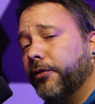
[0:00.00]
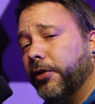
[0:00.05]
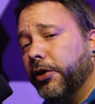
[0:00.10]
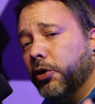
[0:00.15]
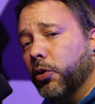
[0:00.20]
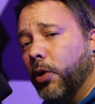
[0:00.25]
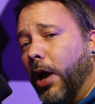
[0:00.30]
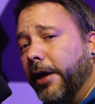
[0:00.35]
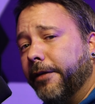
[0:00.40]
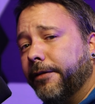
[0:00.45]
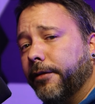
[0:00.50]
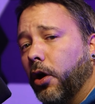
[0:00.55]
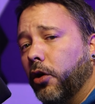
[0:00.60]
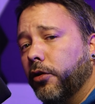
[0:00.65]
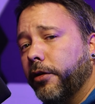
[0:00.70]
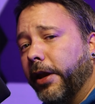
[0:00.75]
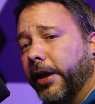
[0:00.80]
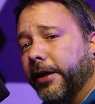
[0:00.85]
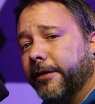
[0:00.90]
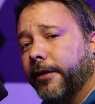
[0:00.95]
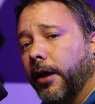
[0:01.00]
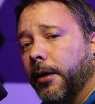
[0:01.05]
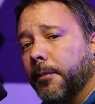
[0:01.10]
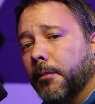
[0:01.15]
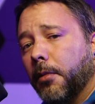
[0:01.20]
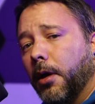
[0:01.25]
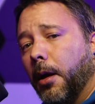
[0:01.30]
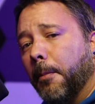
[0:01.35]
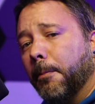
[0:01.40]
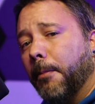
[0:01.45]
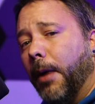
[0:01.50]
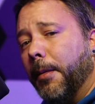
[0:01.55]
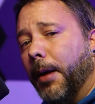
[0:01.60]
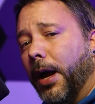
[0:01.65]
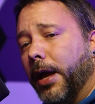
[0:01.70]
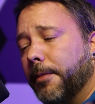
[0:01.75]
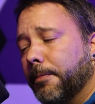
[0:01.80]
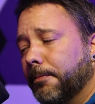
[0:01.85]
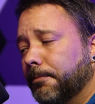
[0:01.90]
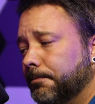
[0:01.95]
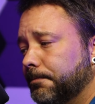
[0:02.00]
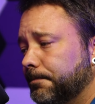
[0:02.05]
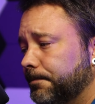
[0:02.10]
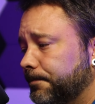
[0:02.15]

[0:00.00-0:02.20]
See you guys on the next time. Bye bye.